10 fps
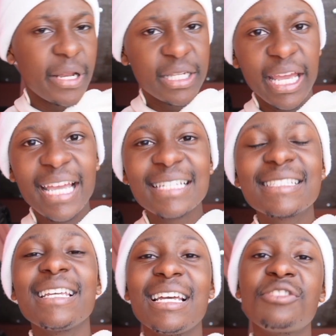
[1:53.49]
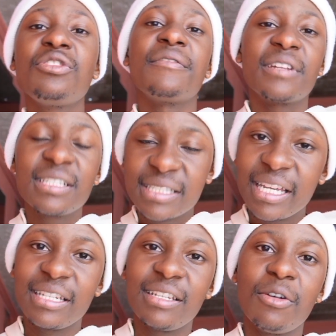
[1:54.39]
the essay that you have
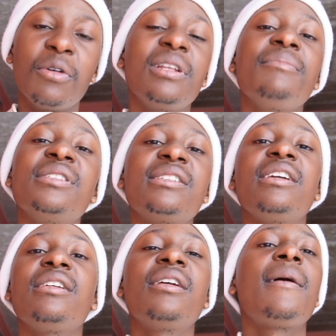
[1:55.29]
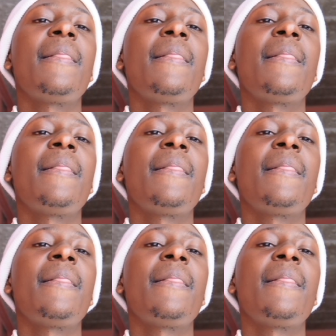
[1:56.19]
written, or let me say,